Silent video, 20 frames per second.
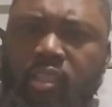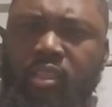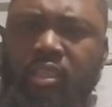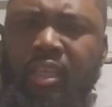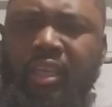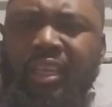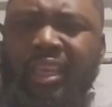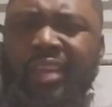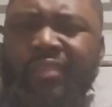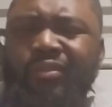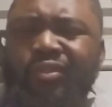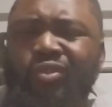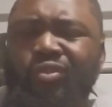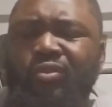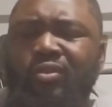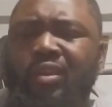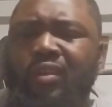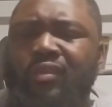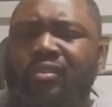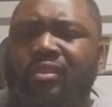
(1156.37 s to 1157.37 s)
and I gave it to her
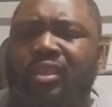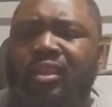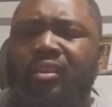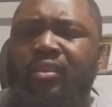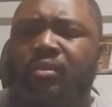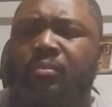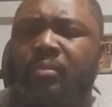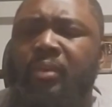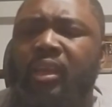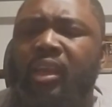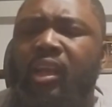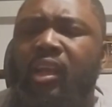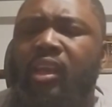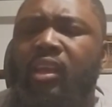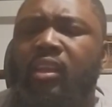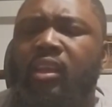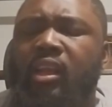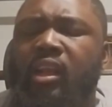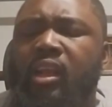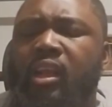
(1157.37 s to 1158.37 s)
and I was like, babe,
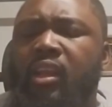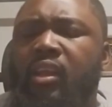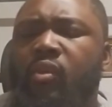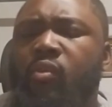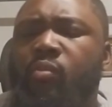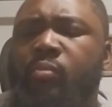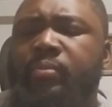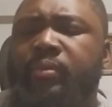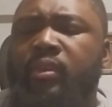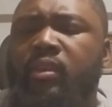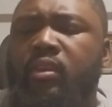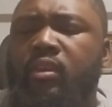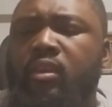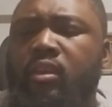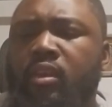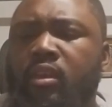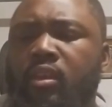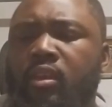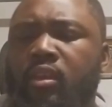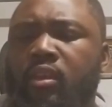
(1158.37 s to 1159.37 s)
I gotta go pee.
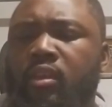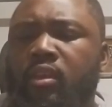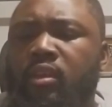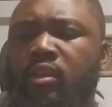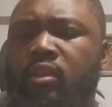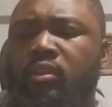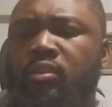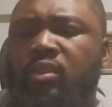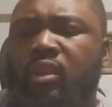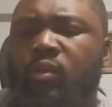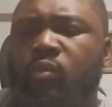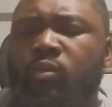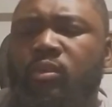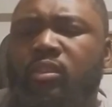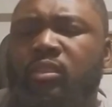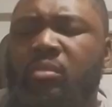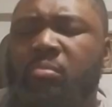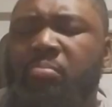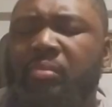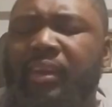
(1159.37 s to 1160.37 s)
So I went to
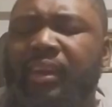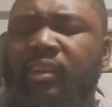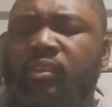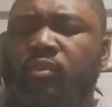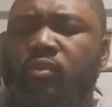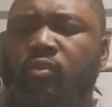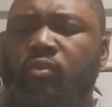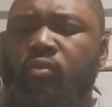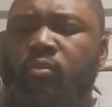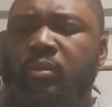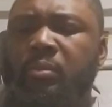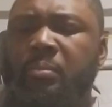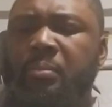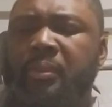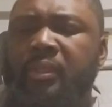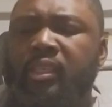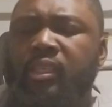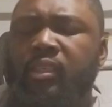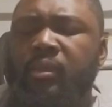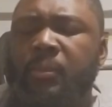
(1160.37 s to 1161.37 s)
the bathroom and
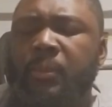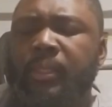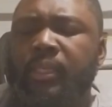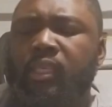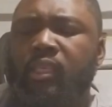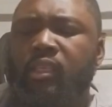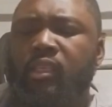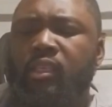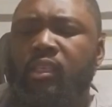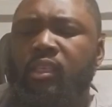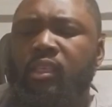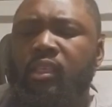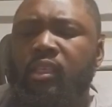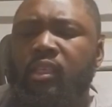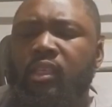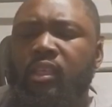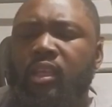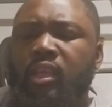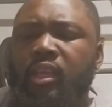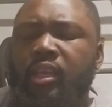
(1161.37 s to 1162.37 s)
peed, man,
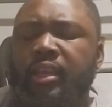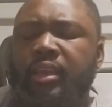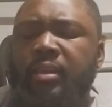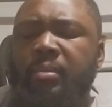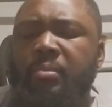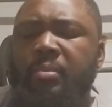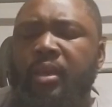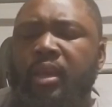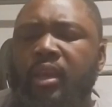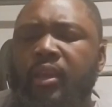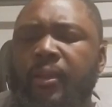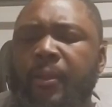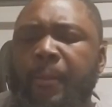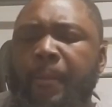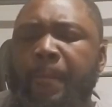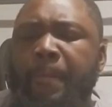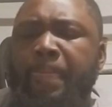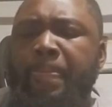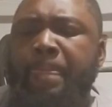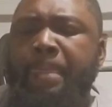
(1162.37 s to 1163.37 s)
and I came back
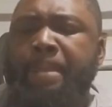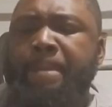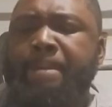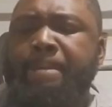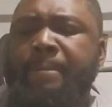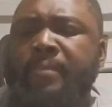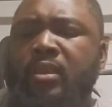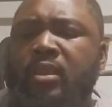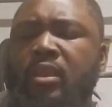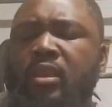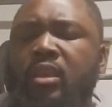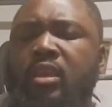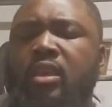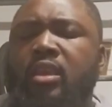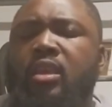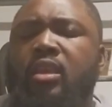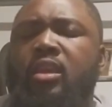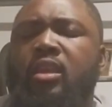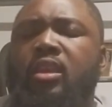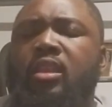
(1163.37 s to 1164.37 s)

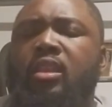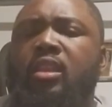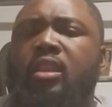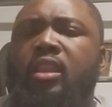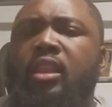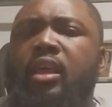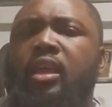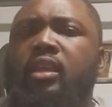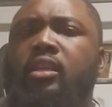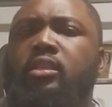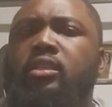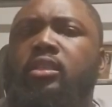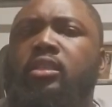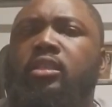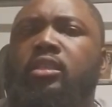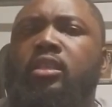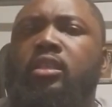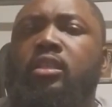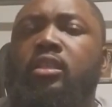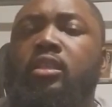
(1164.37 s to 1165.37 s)
and like she's
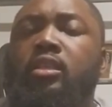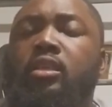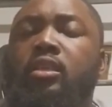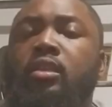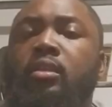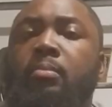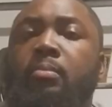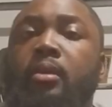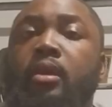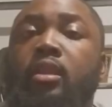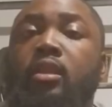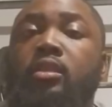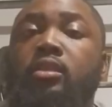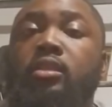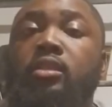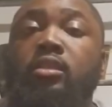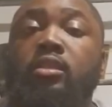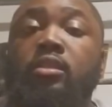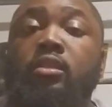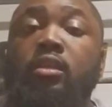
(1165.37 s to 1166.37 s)
sitting there in the bed and she
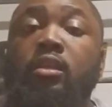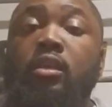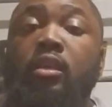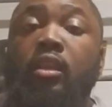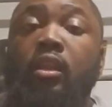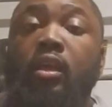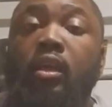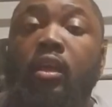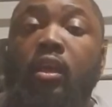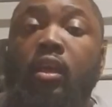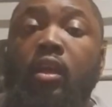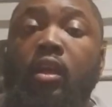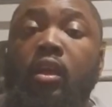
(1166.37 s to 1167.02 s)
just looking like